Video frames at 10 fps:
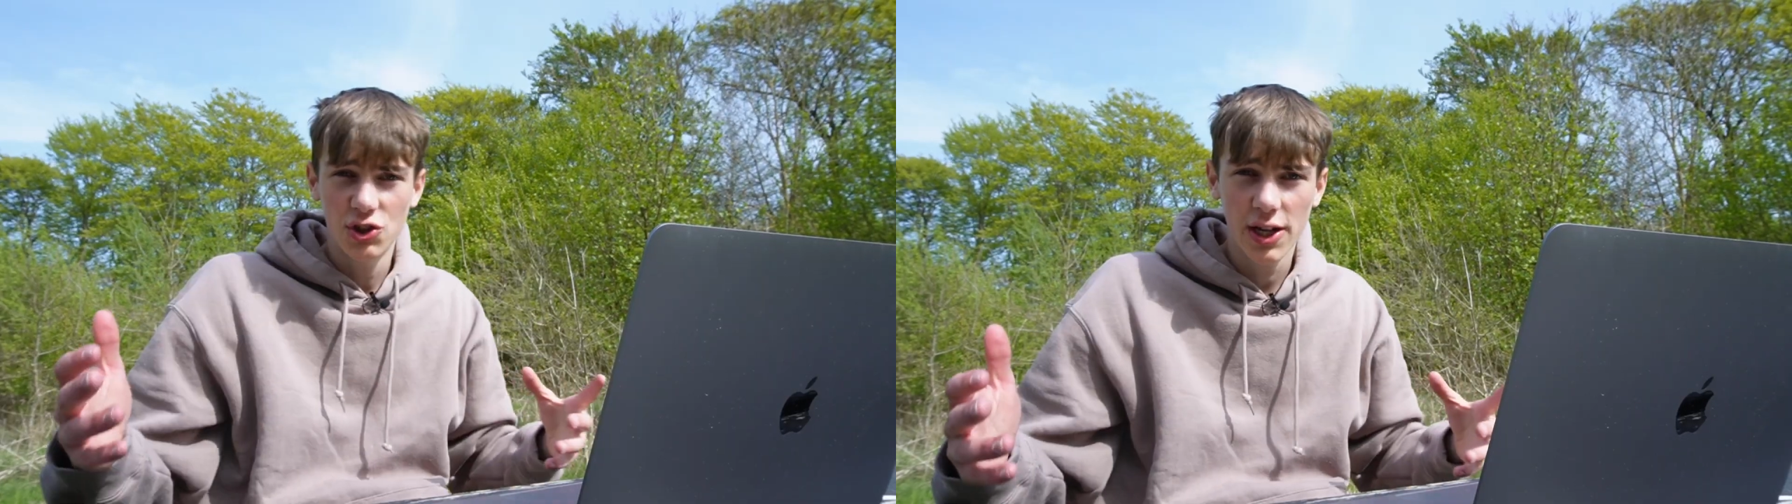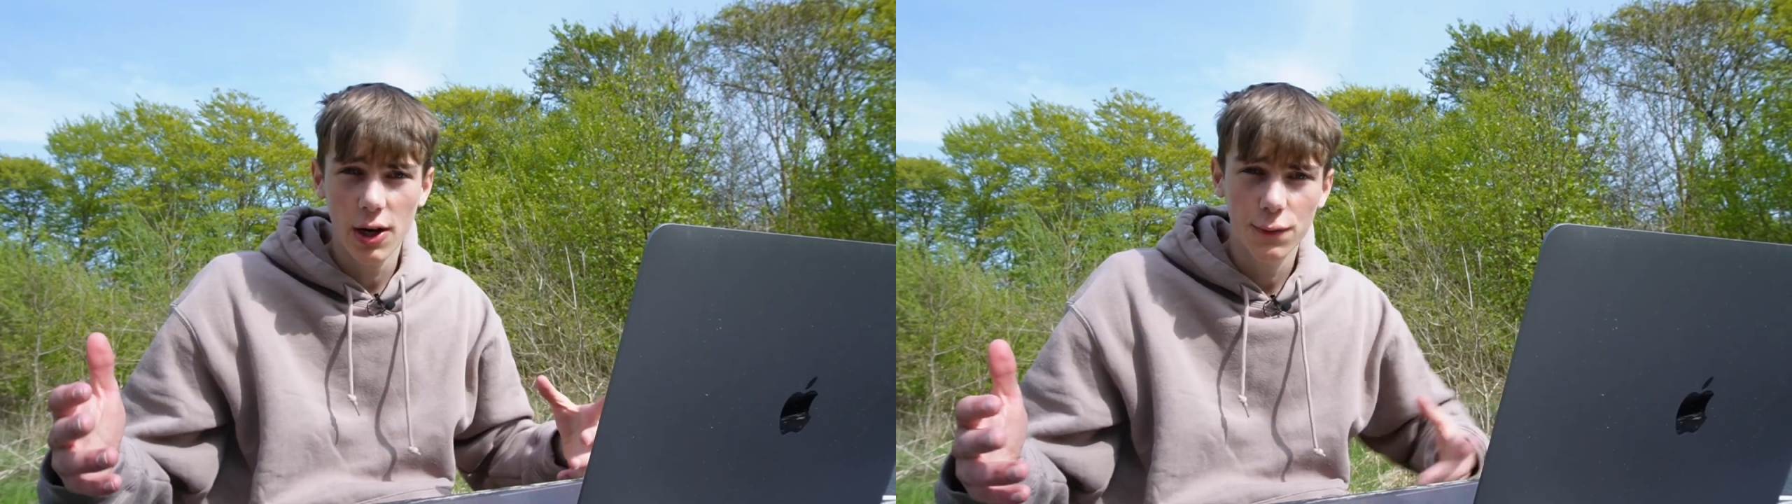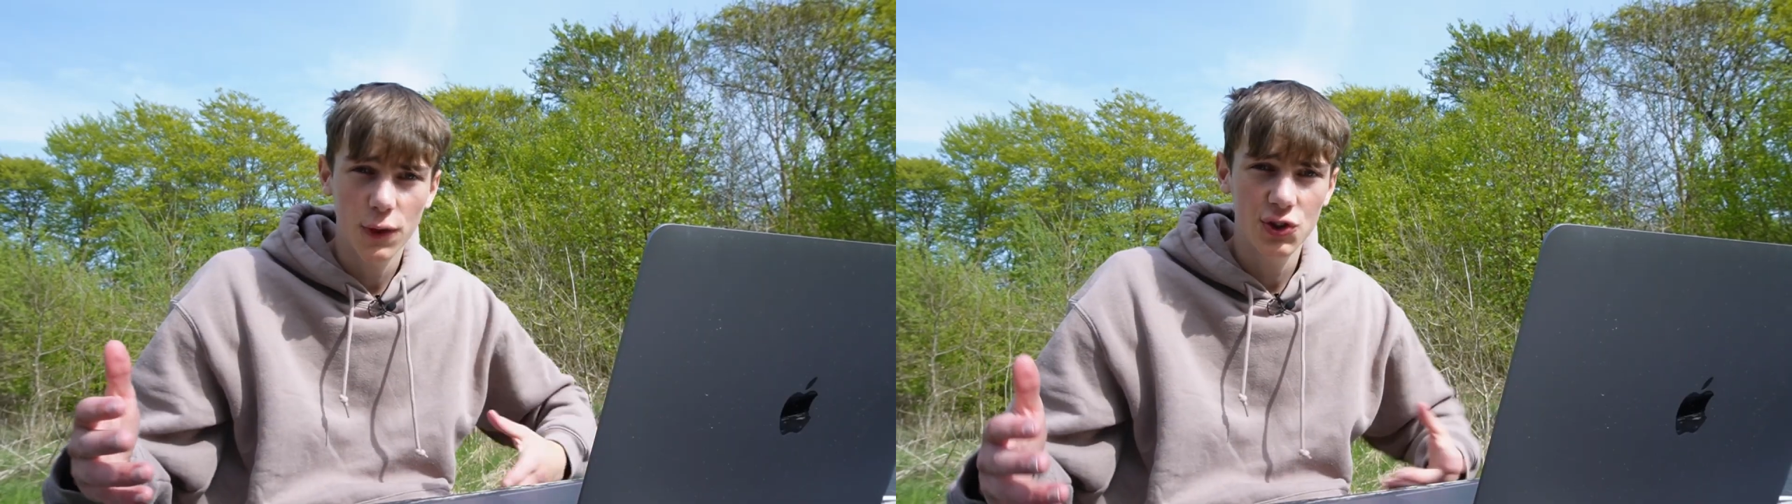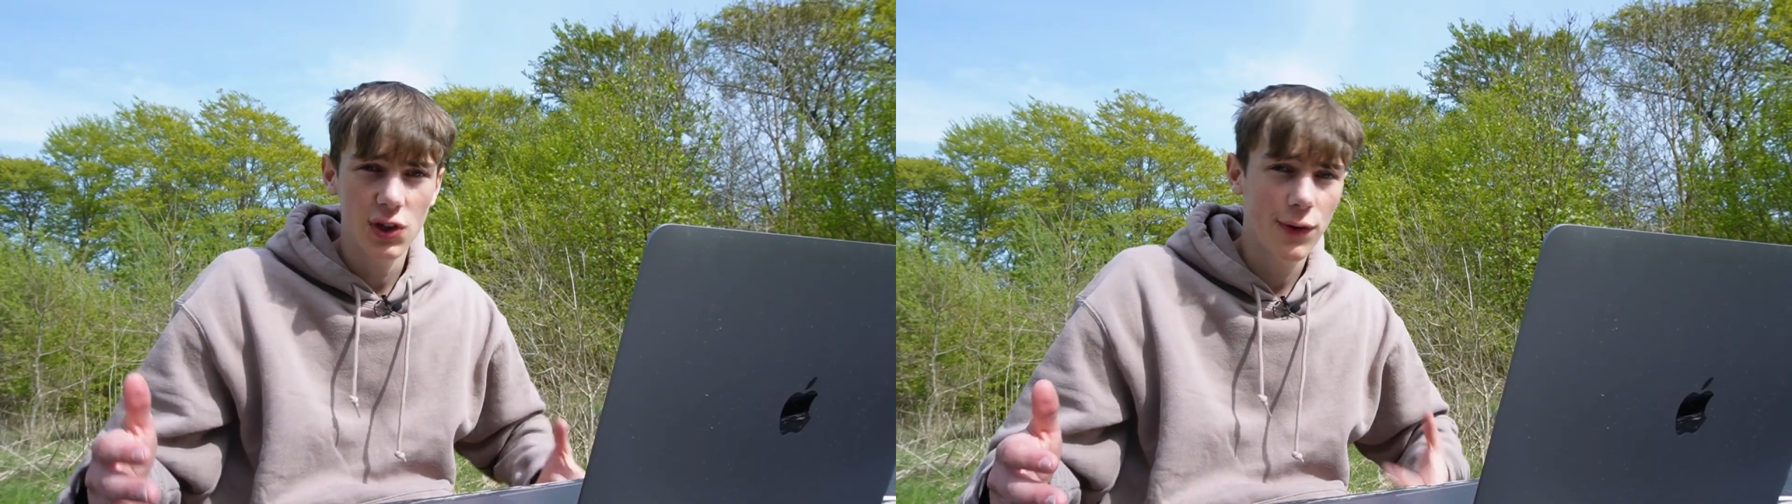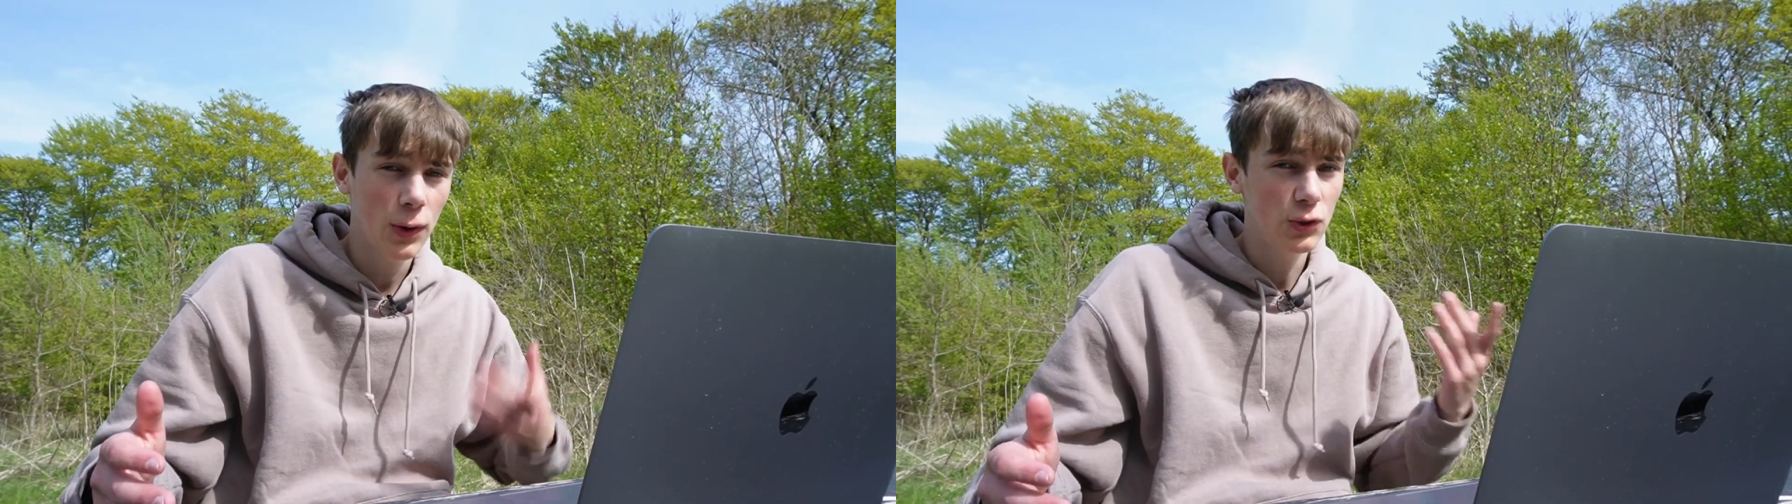check out for
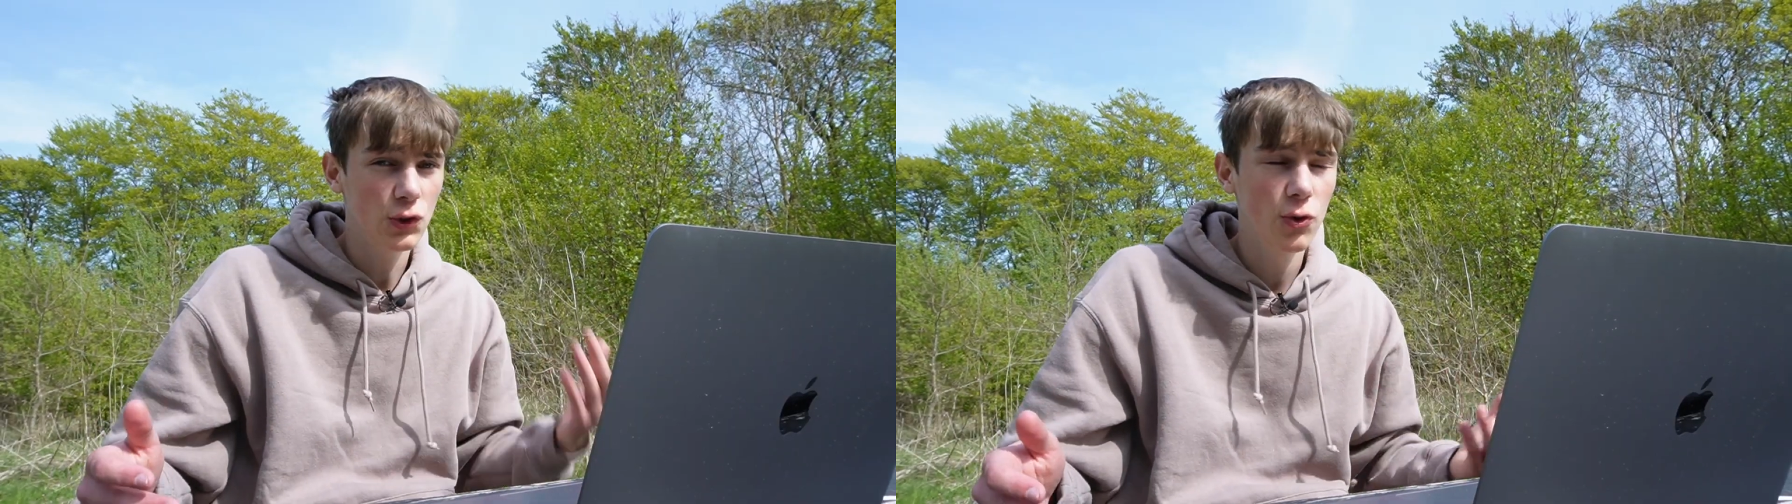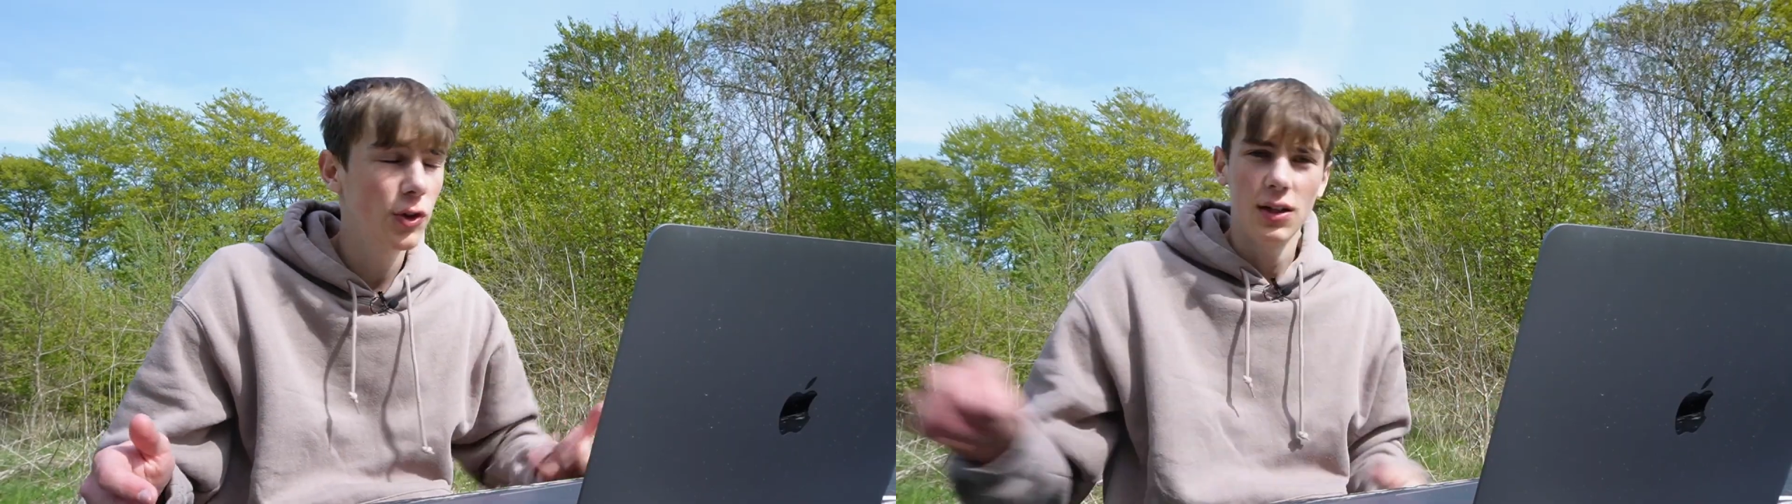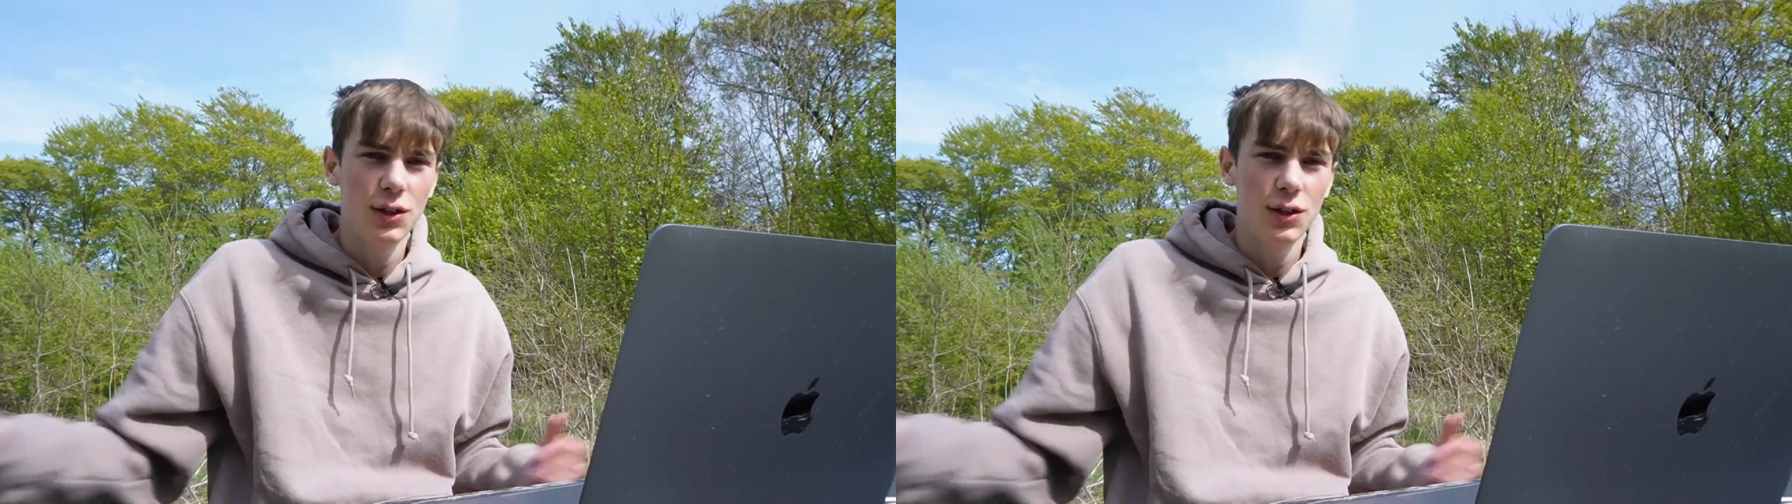yourself how to do it.